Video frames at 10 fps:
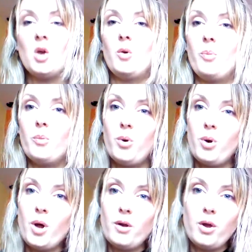who
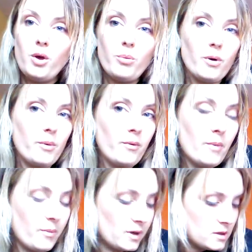none of you probably remember